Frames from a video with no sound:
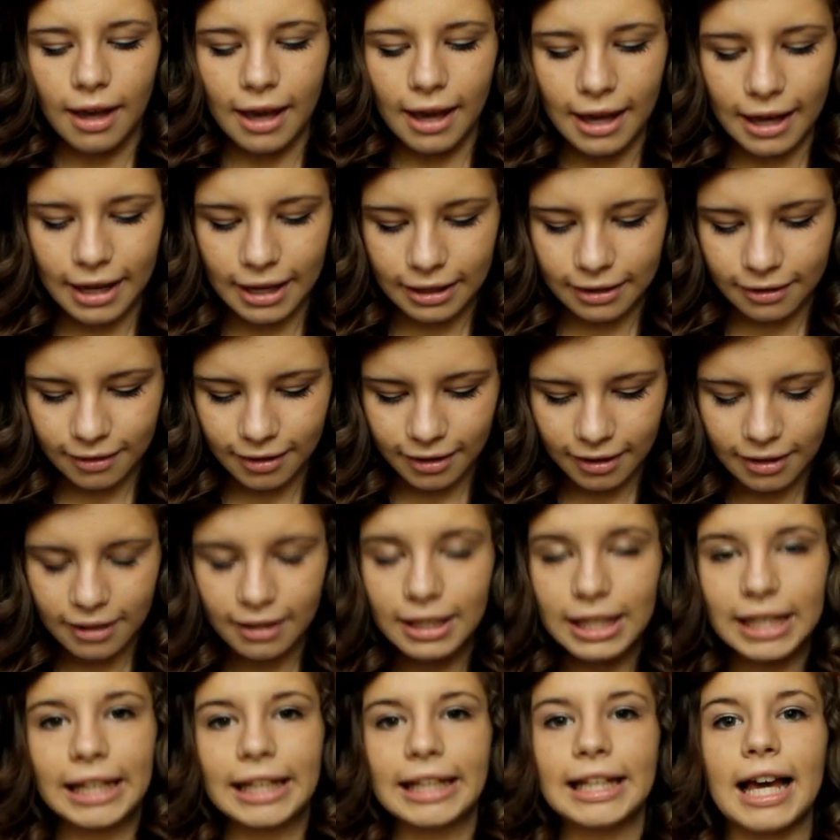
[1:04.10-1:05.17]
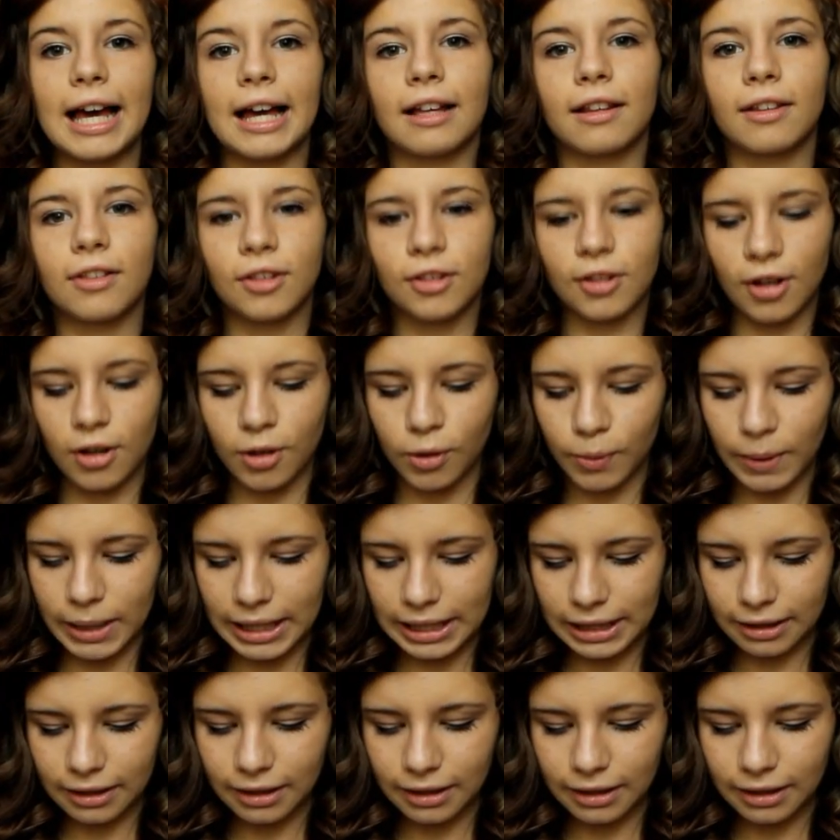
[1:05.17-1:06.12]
And yeah, so